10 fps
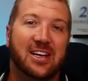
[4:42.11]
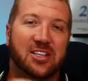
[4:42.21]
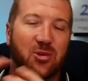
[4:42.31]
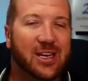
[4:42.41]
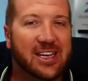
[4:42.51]

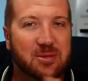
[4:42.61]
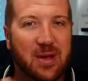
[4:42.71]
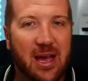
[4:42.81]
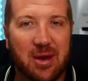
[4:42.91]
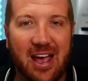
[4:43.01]
So we need to be
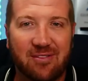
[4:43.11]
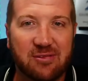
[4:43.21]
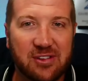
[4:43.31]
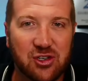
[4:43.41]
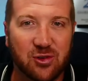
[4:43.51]
able to have a
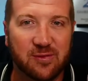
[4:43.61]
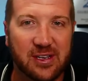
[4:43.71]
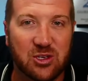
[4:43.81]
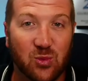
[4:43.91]
visual feast.